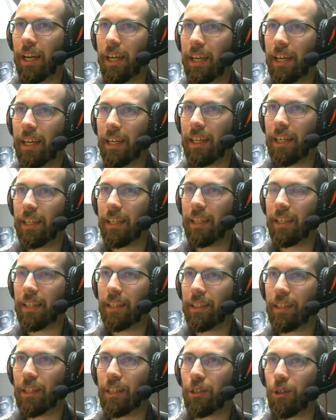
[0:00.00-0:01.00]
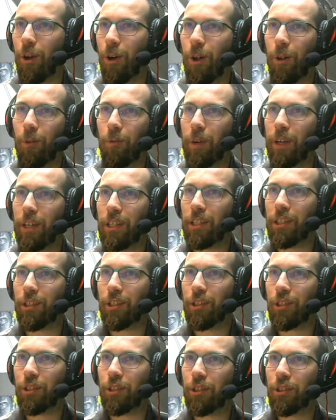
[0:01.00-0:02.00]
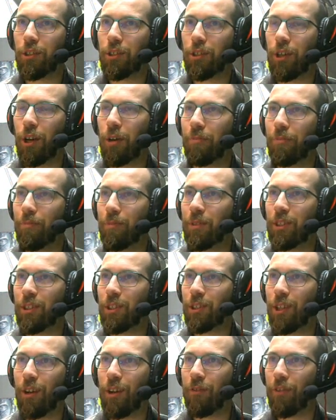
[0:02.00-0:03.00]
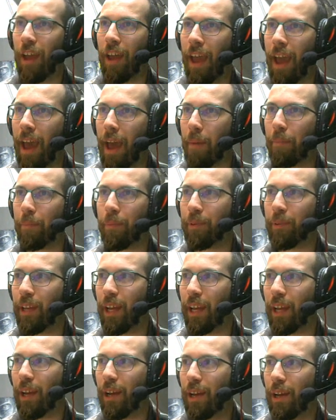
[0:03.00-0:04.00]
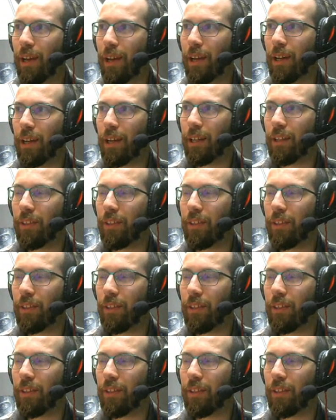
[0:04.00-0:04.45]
like, there's always some stuff happening